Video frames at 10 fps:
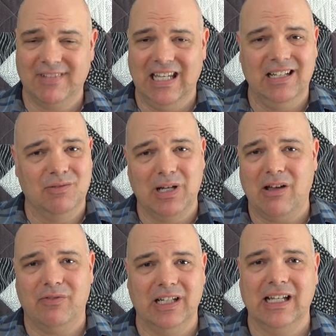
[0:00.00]
get it
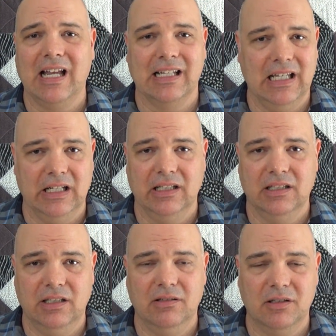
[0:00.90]
however you got to get it.
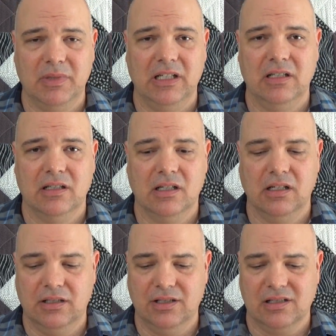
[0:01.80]
You know what I mean?
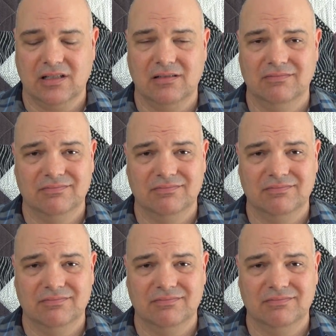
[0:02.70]
Just